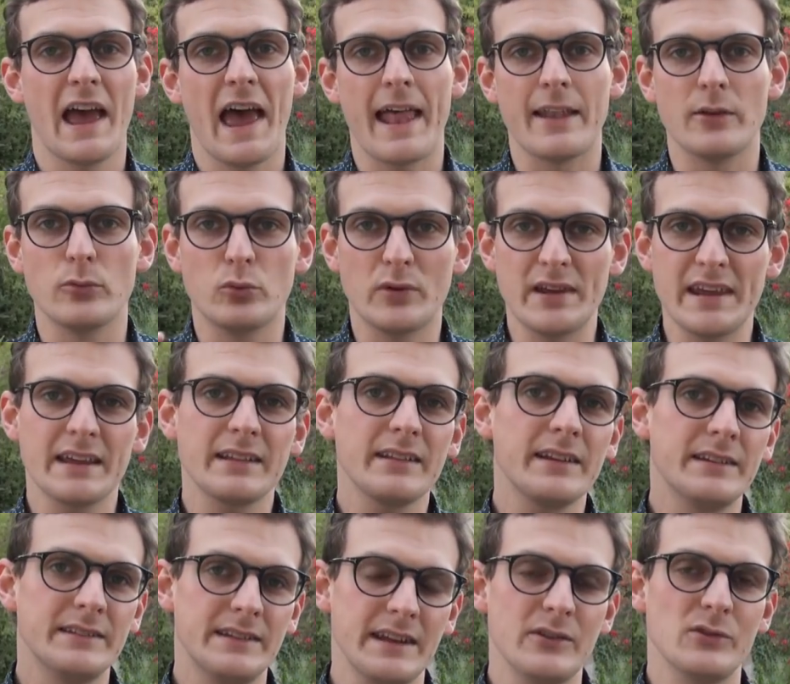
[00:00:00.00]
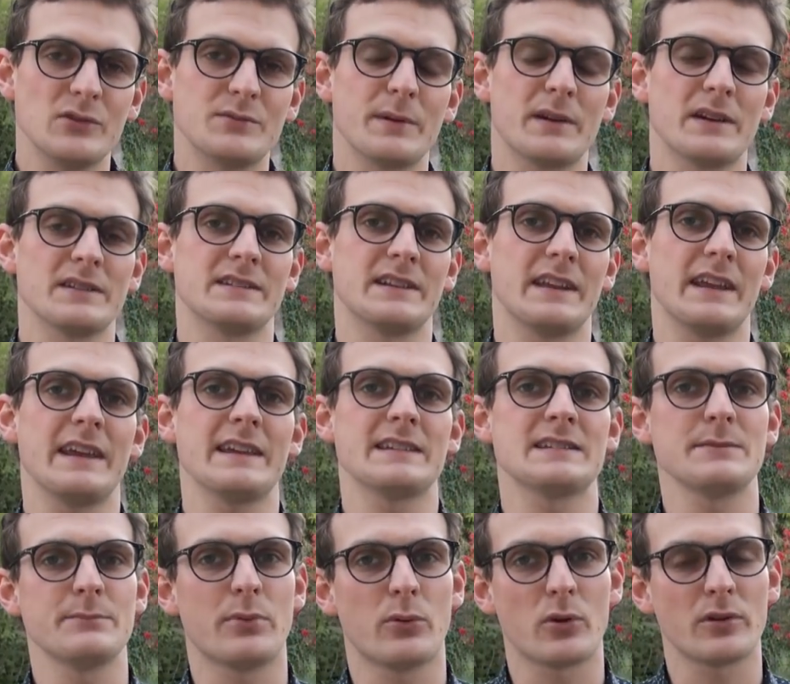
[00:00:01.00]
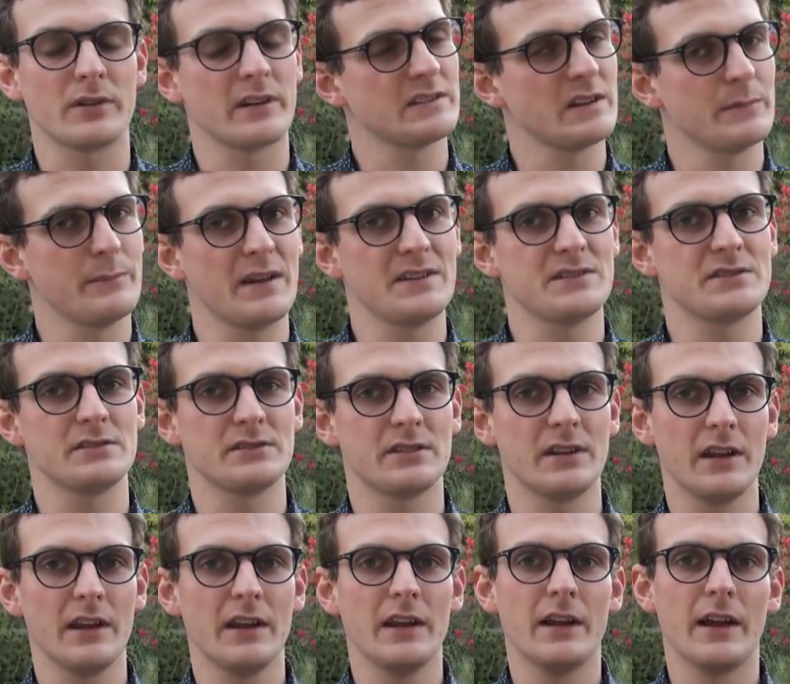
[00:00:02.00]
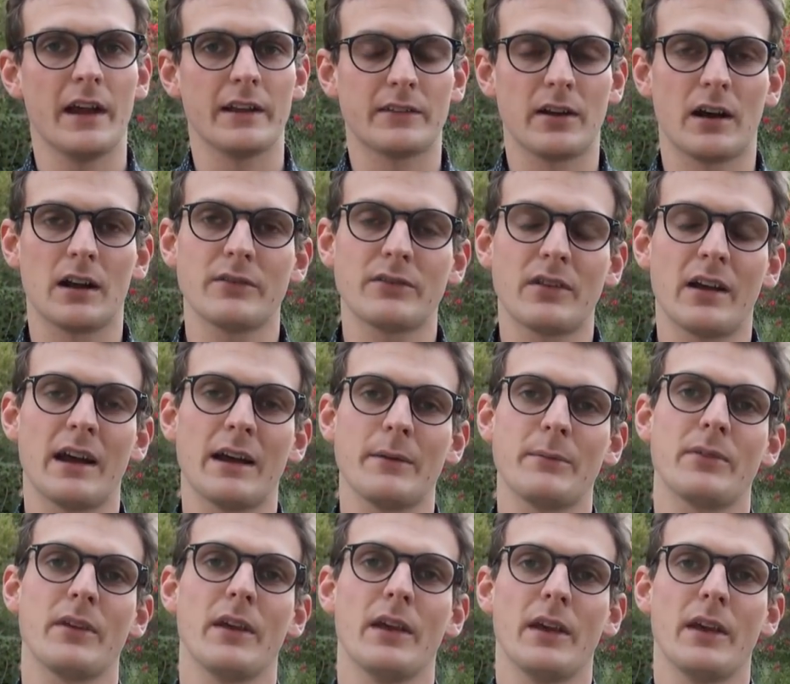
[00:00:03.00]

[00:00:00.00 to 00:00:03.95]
and weekly news, because it is important, as I mentioned a ton of times.